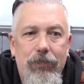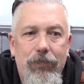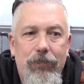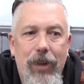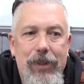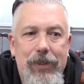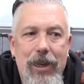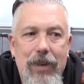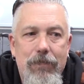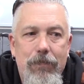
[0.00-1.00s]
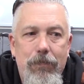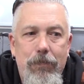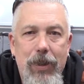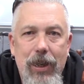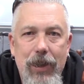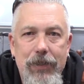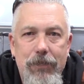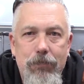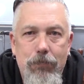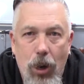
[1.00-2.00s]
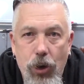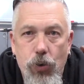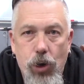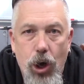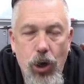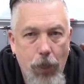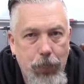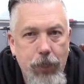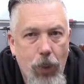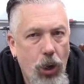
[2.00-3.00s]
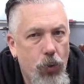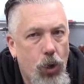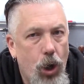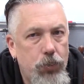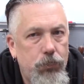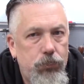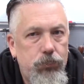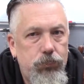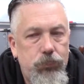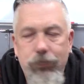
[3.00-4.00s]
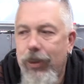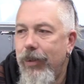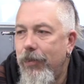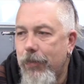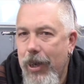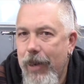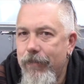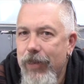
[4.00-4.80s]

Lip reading: racing because Mario Kart. I played Mario Kart. Okay?